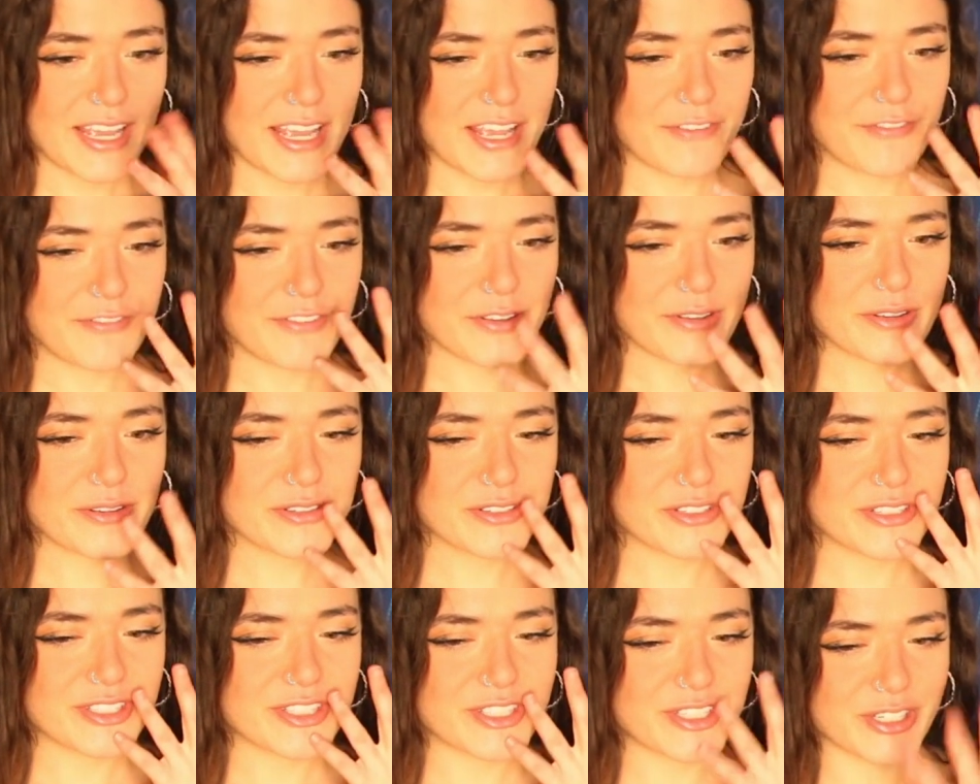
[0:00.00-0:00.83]
It
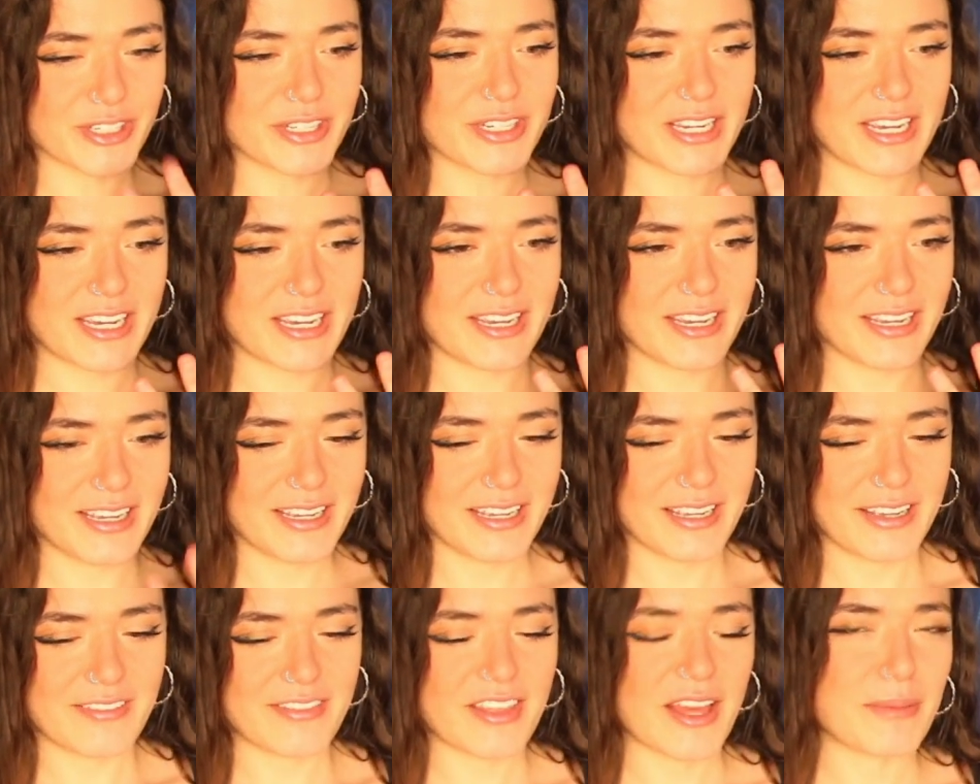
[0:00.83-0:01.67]
feels dirty,
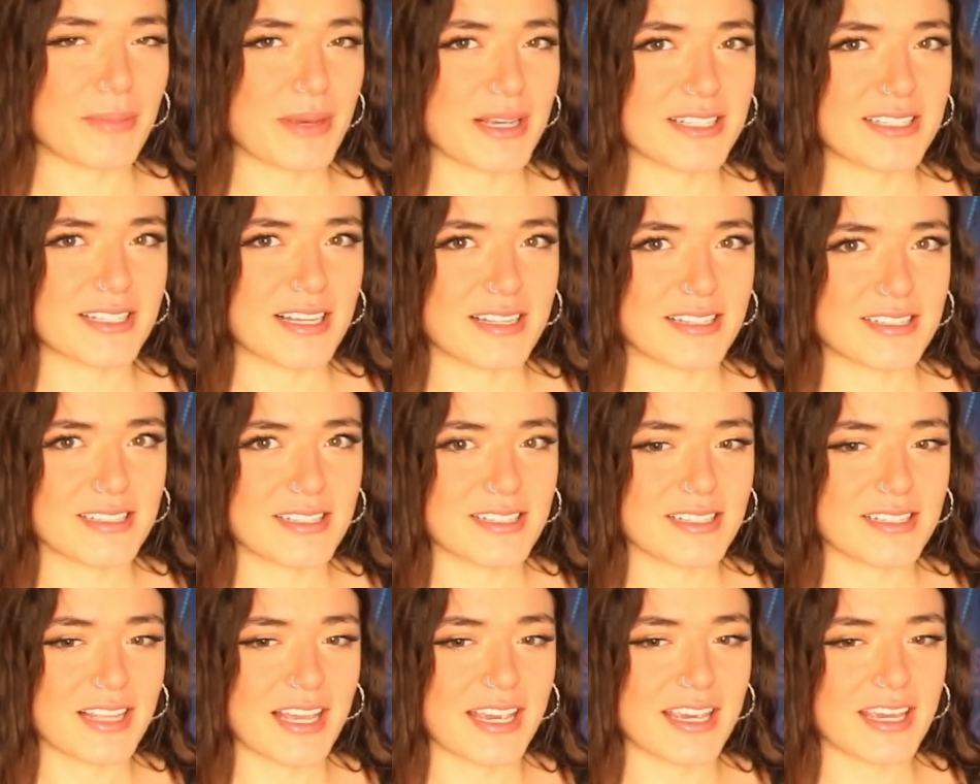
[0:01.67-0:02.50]
if that makes
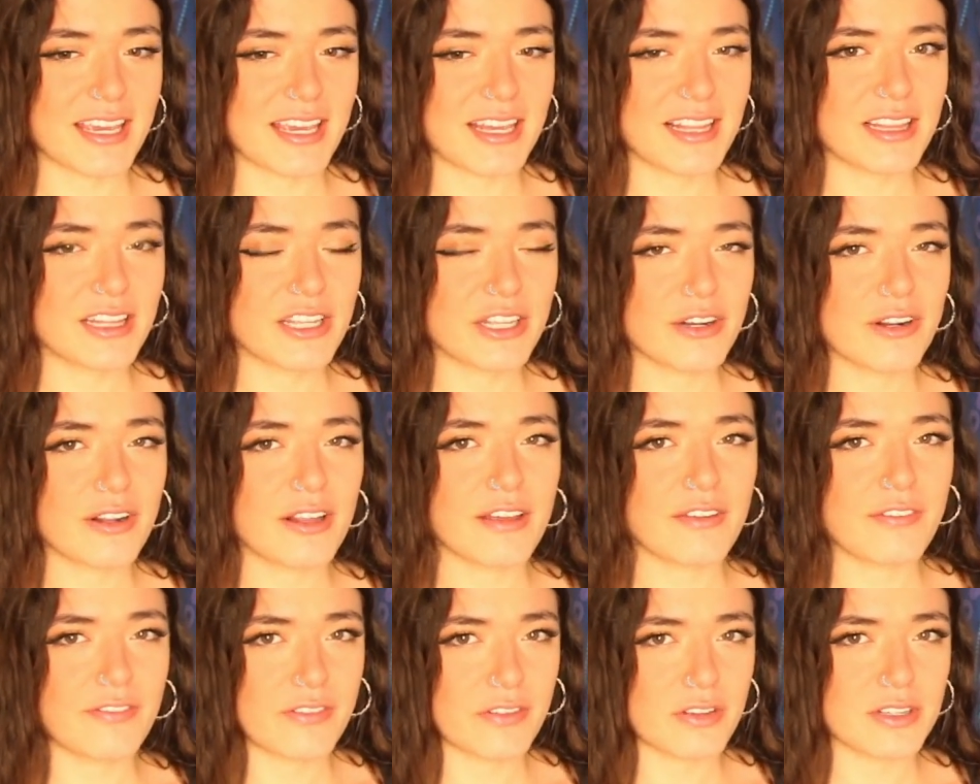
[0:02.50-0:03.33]
sense. Like, it
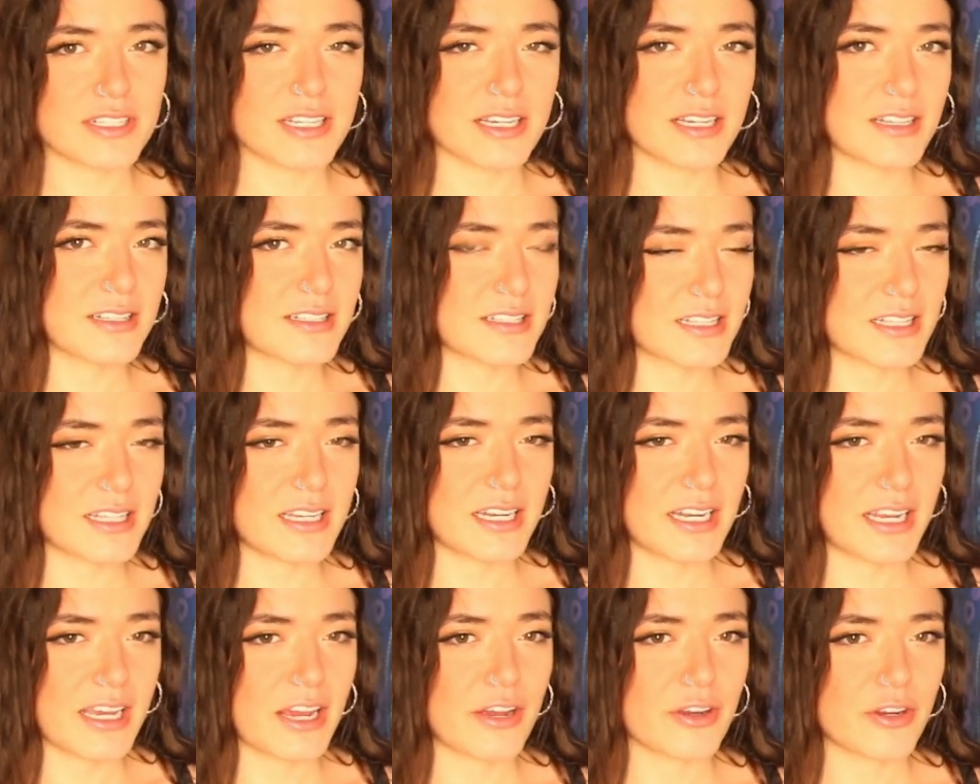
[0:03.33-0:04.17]
literally feels like it's
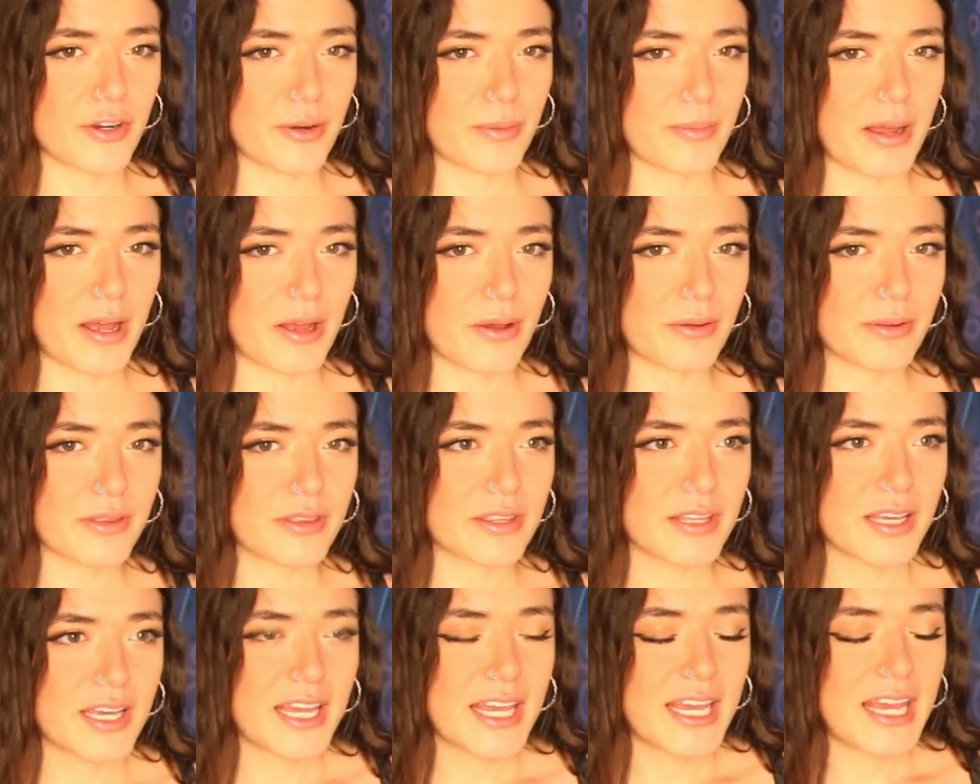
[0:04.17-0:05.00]
cleaning out your
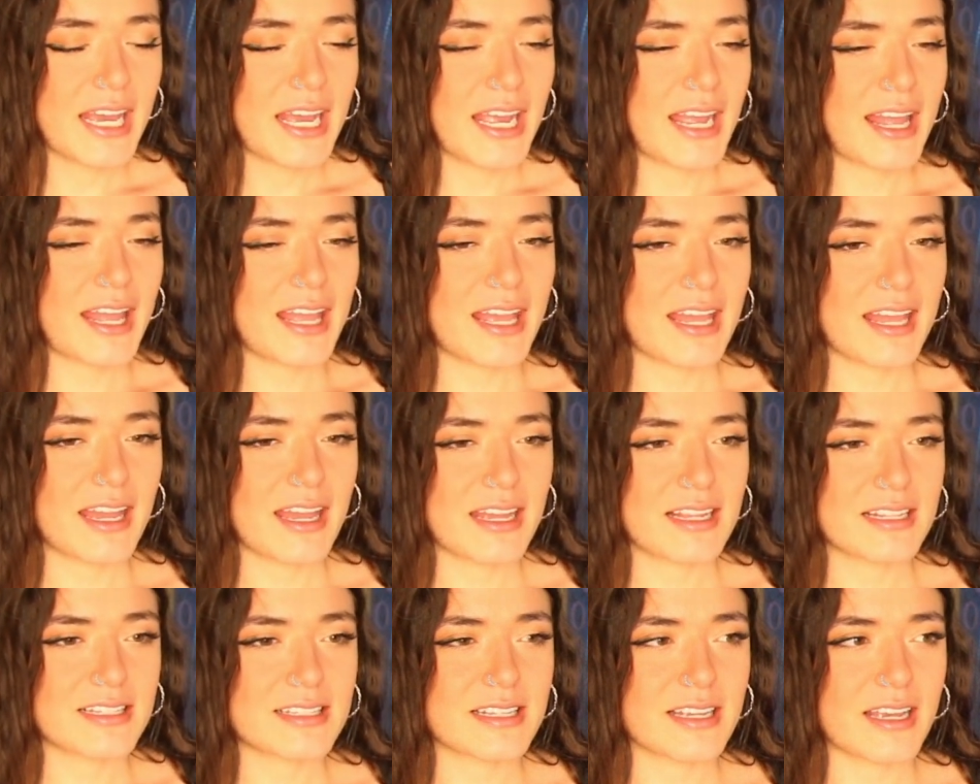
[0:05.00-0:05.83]
mouth.
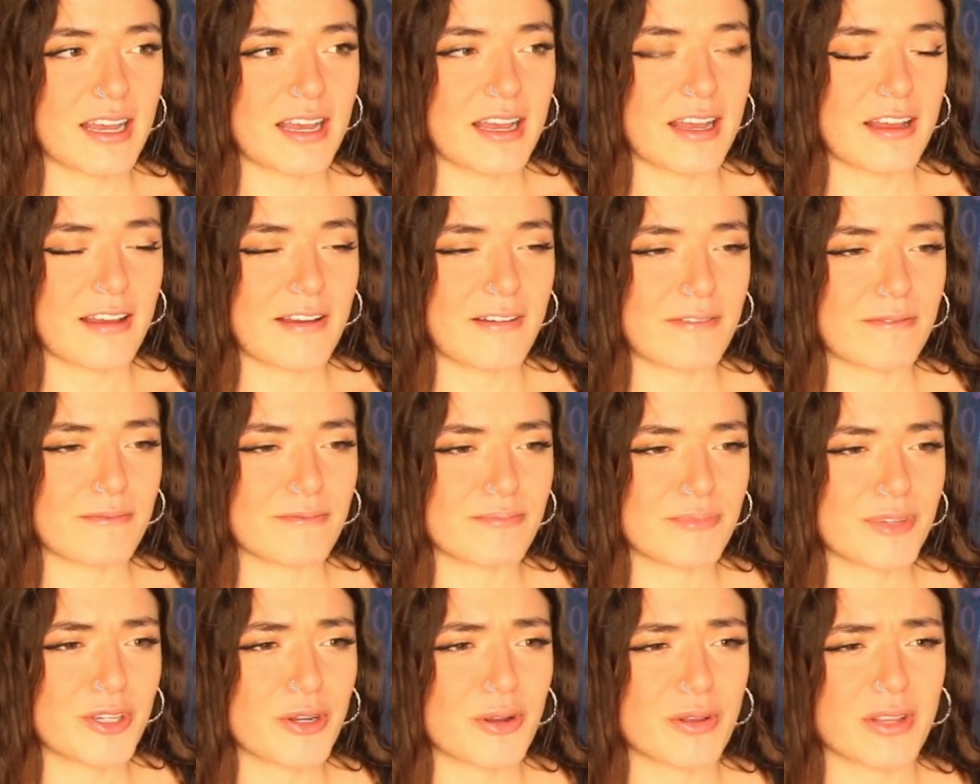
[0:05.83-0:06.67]
And, um,
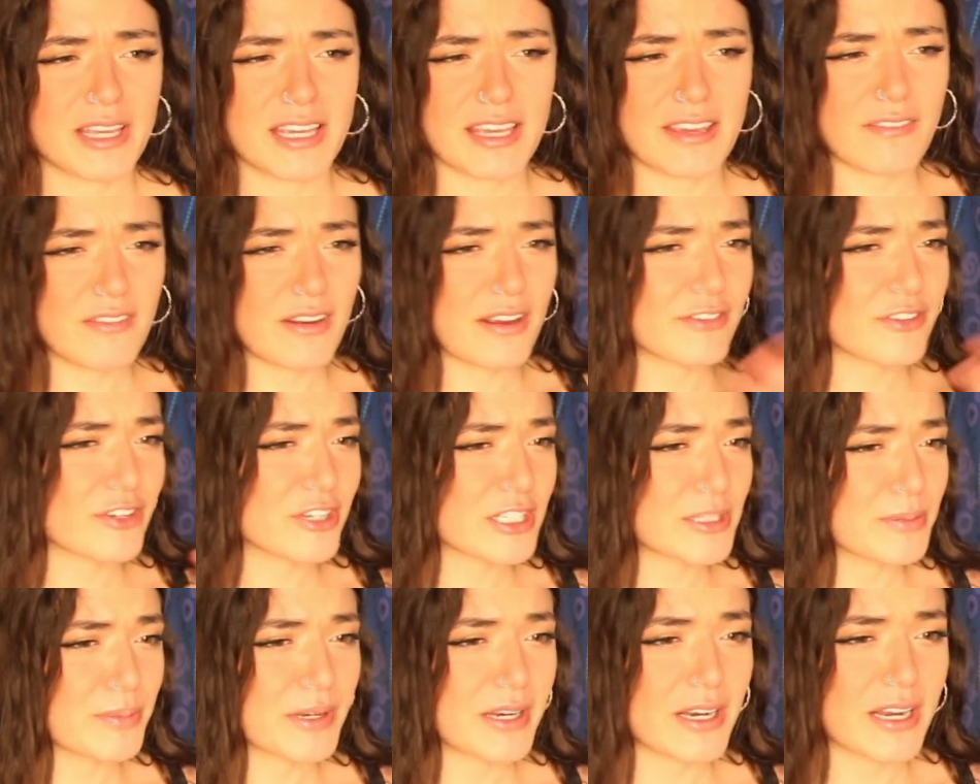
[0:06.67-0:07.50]
you know, like, even after
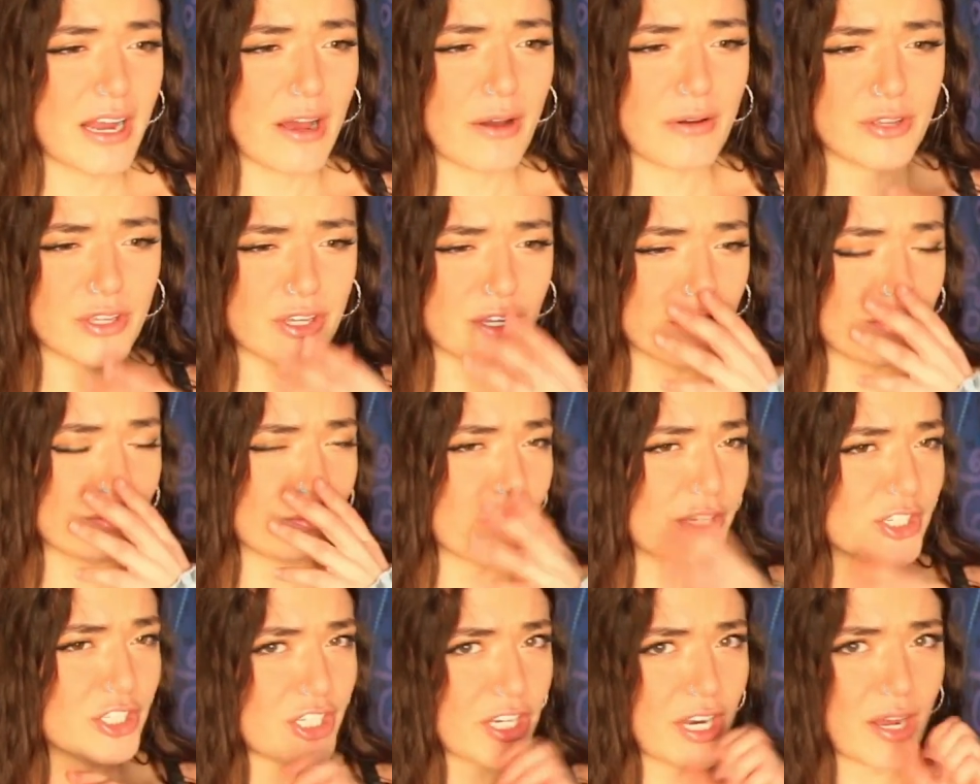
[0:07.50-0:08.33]
you spit it out, you can
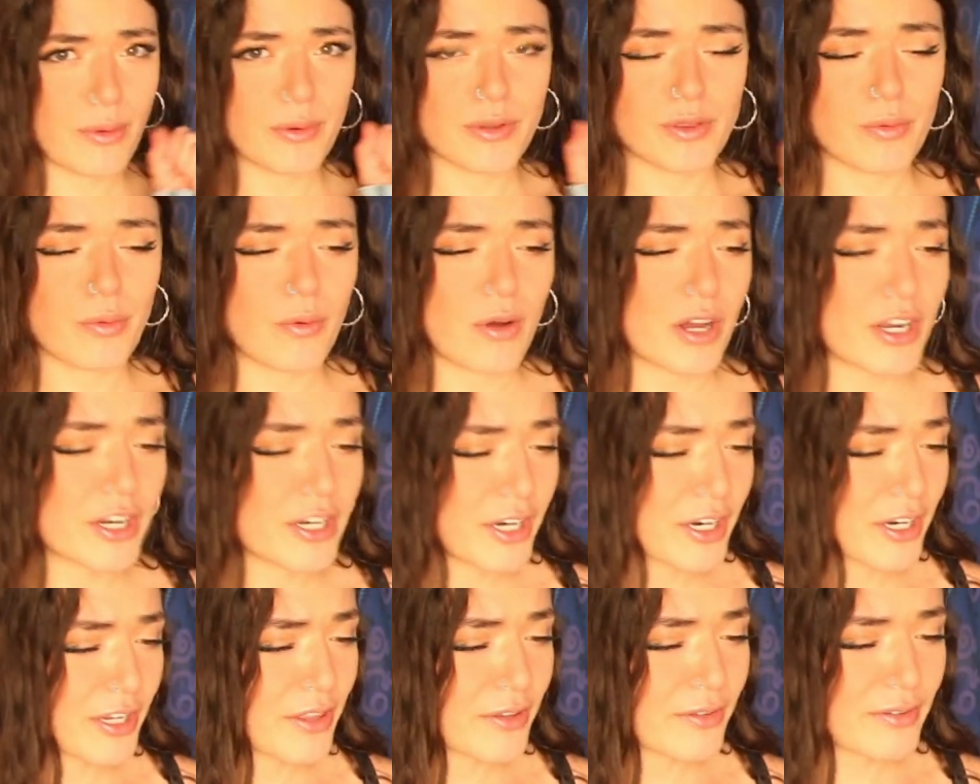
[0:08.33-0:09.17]
wish it out with
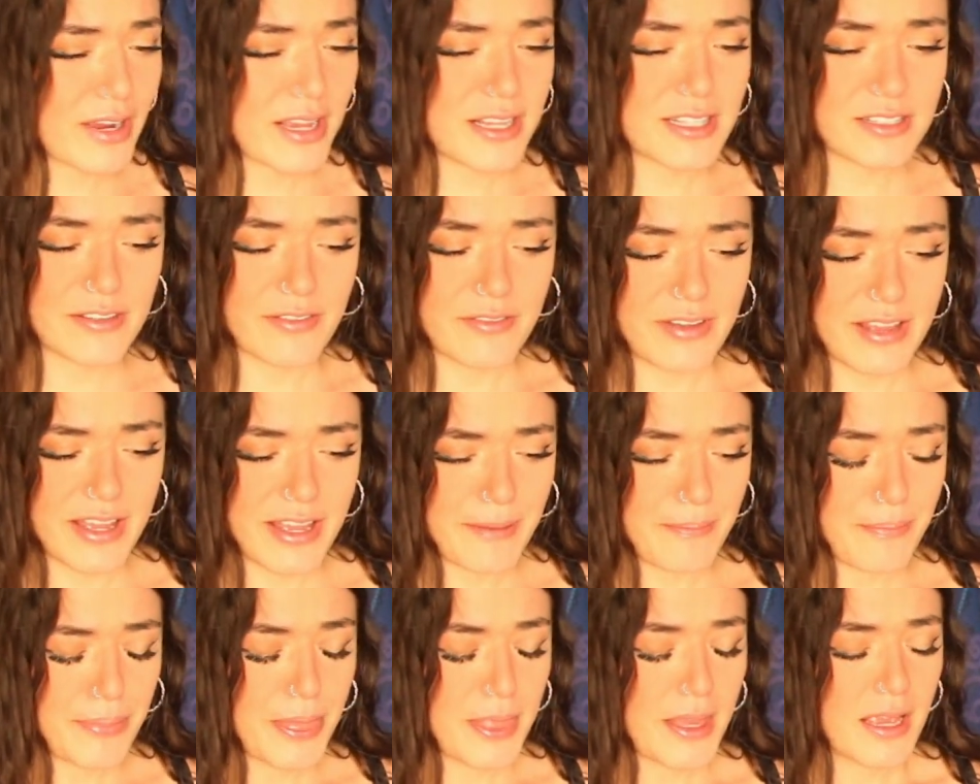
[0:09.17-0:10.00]
water, the rest of
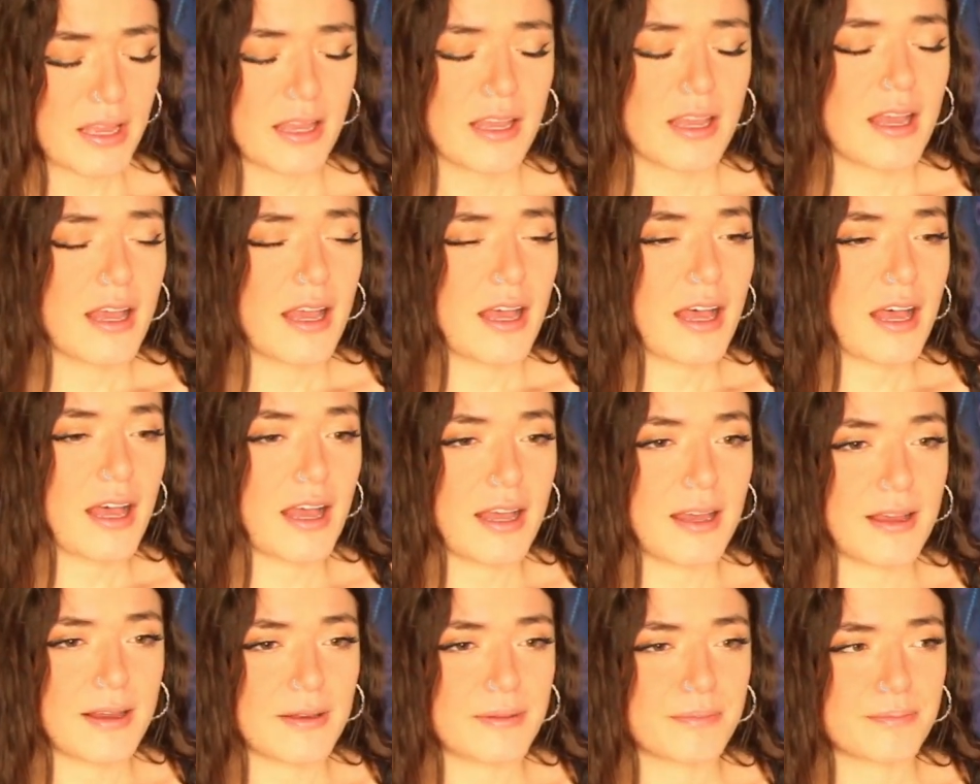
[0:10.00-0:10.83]
it.
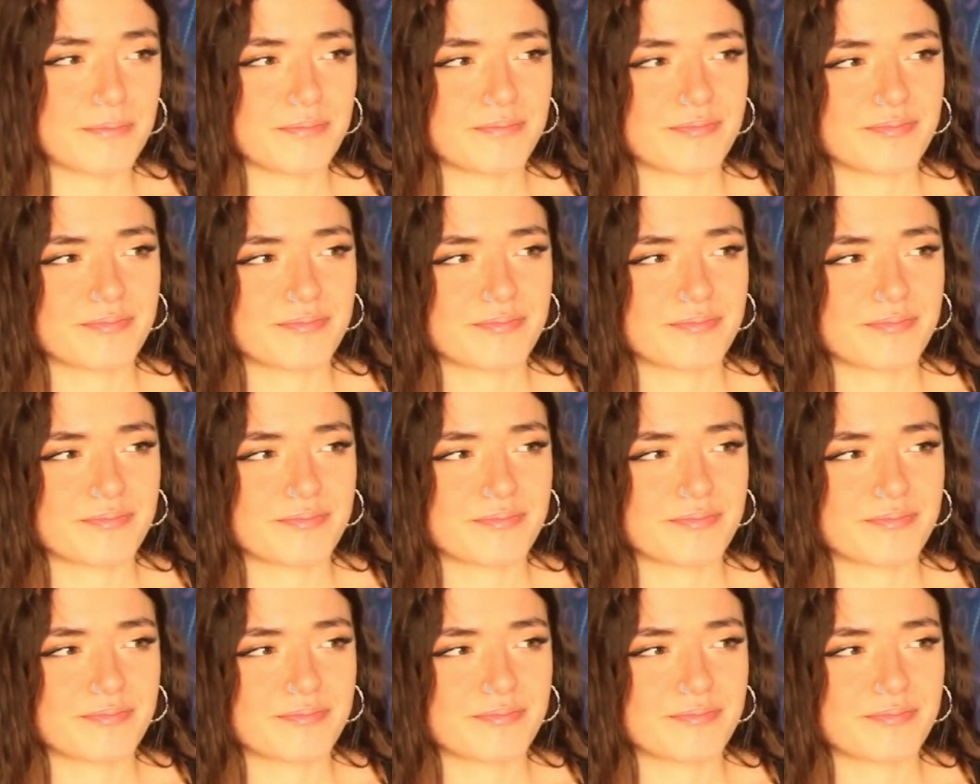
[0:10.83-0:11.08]
Um,